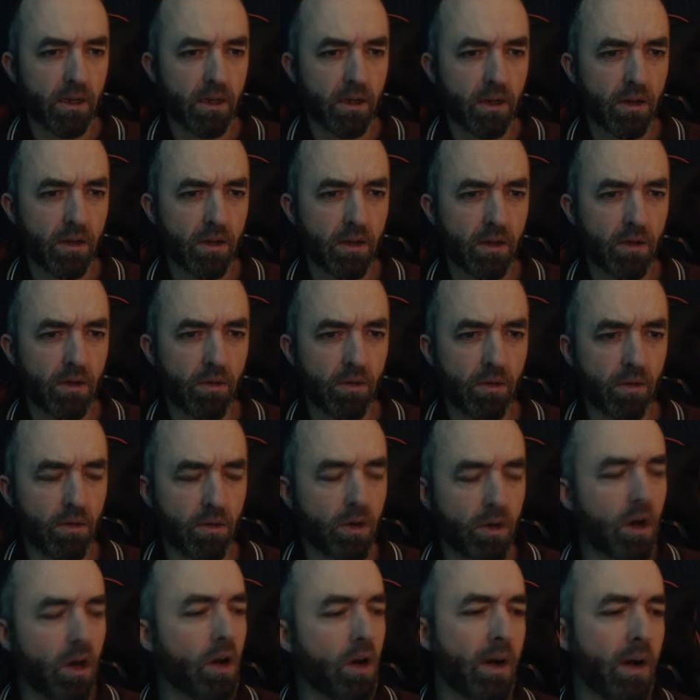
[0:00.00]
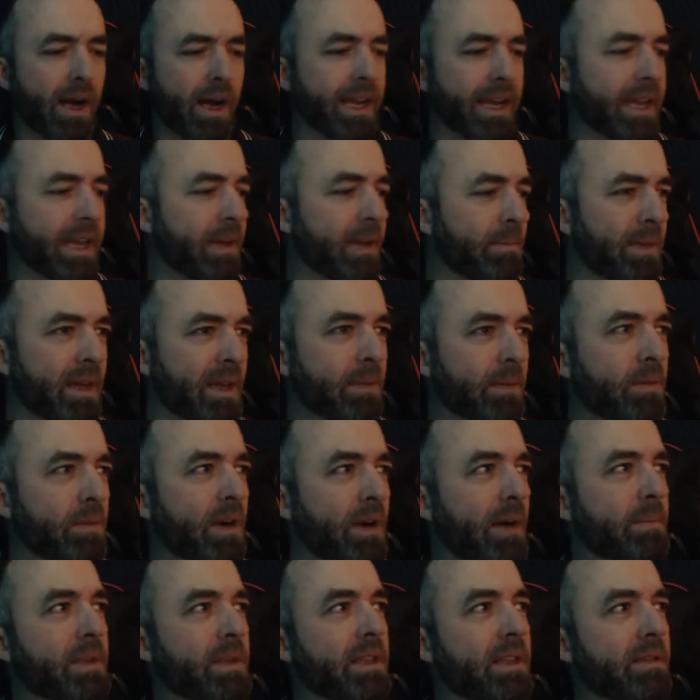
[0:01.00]
I can't make mod.
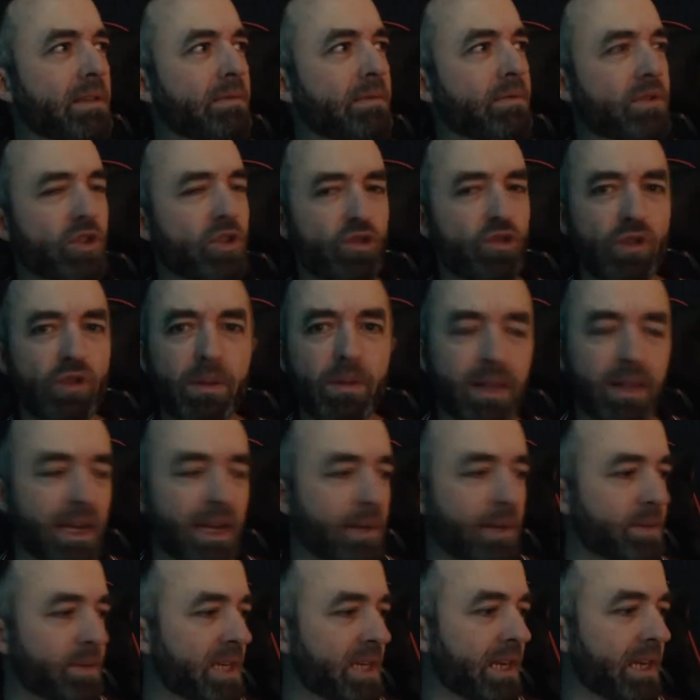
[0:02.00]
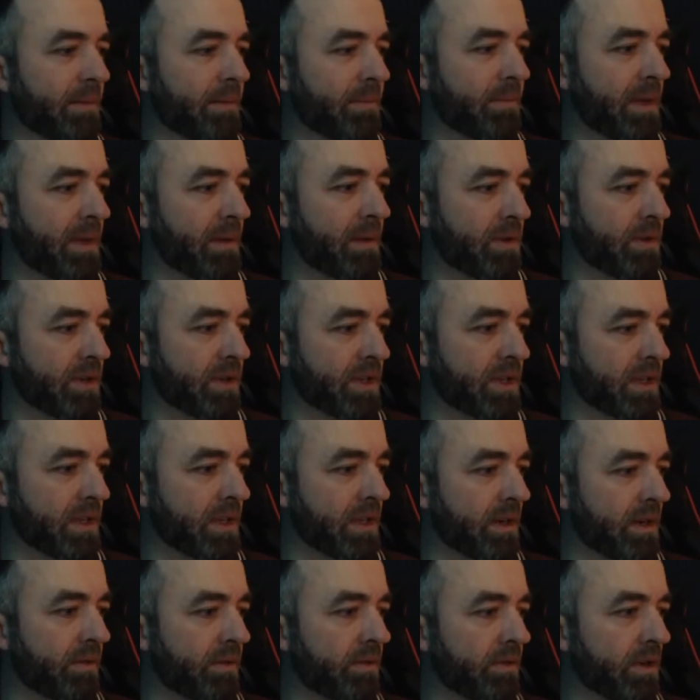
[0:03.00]
I'm in Streamlabs. I can't make mods in here.
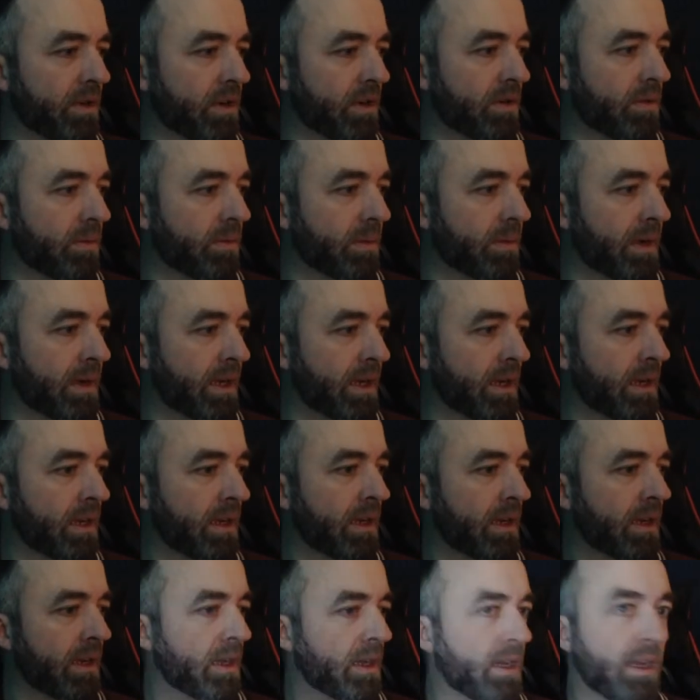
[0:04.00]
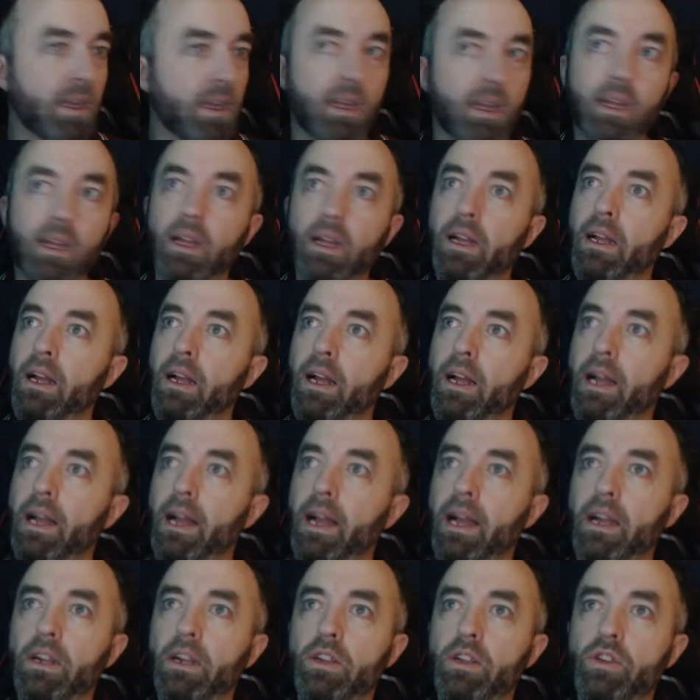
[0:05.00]
I've got to go to my
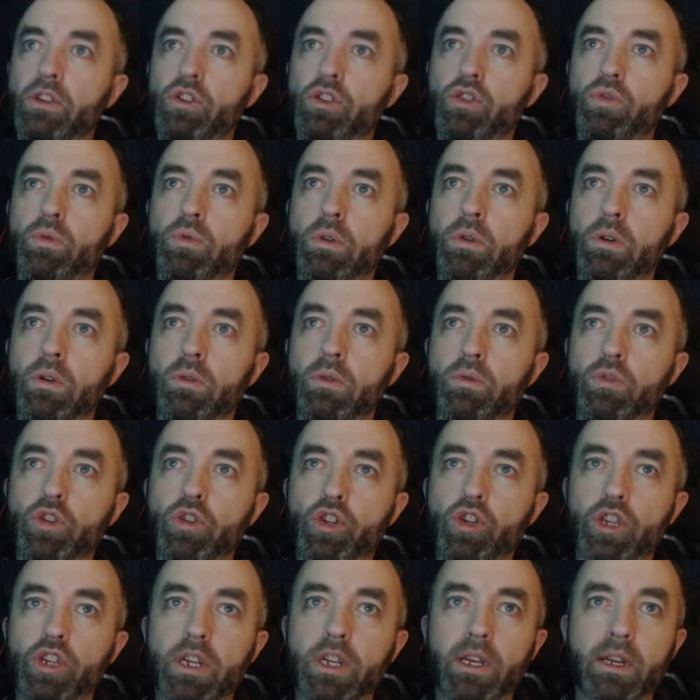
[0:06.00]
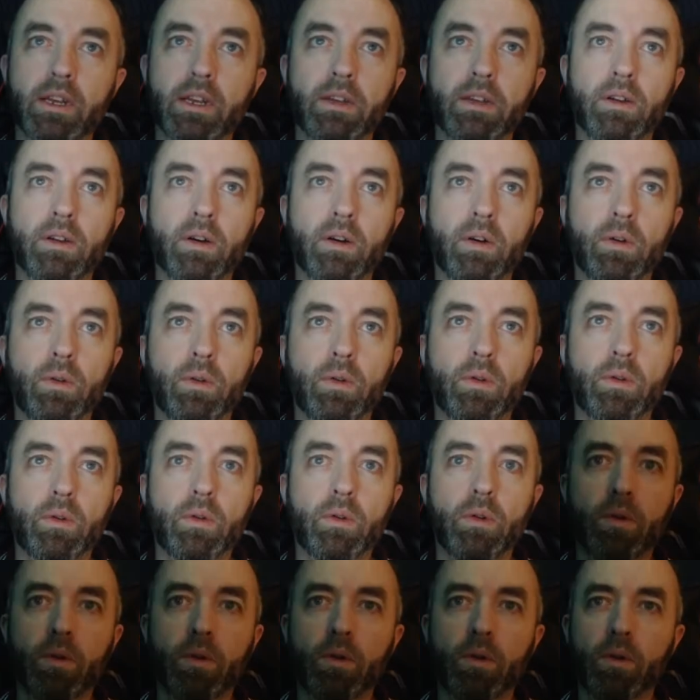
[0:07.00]
actual channel
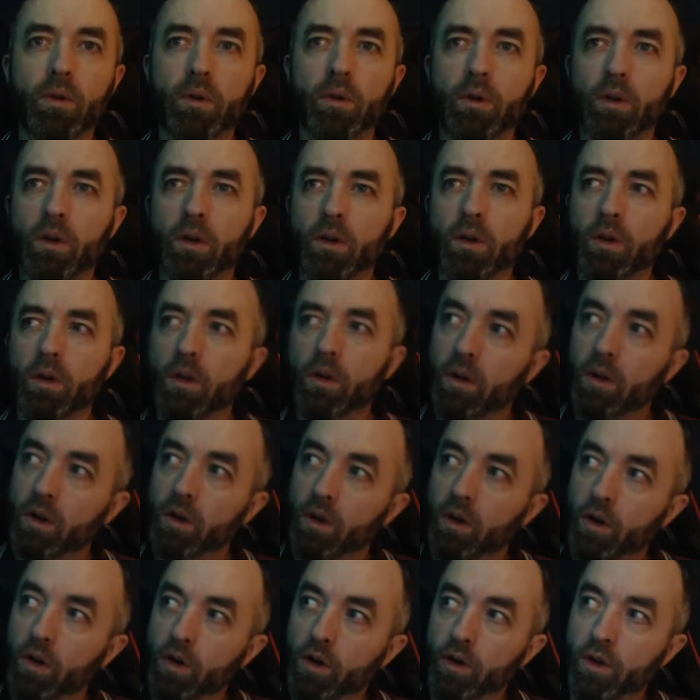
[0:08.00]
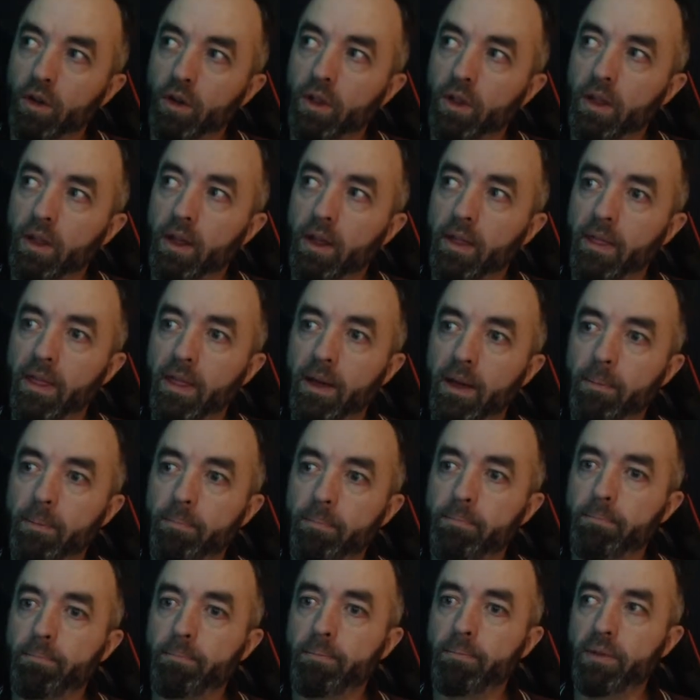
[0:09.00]
on the
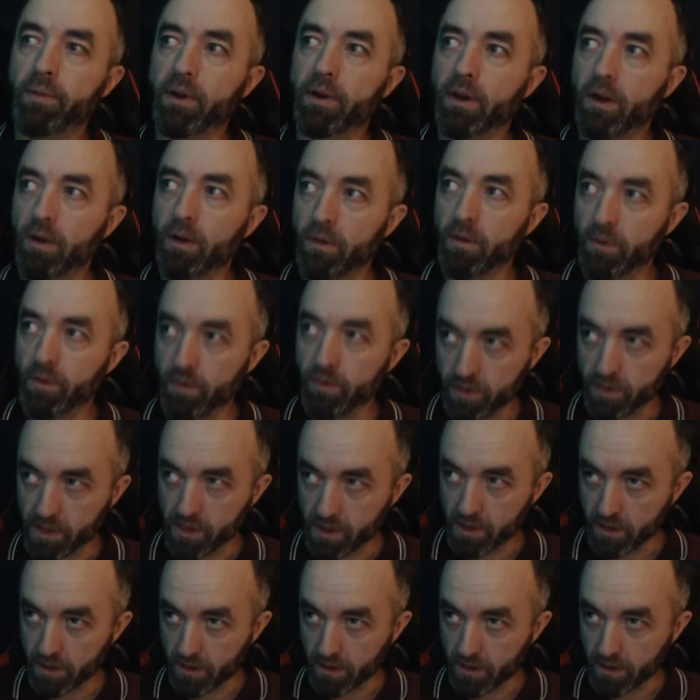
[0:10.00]
browser.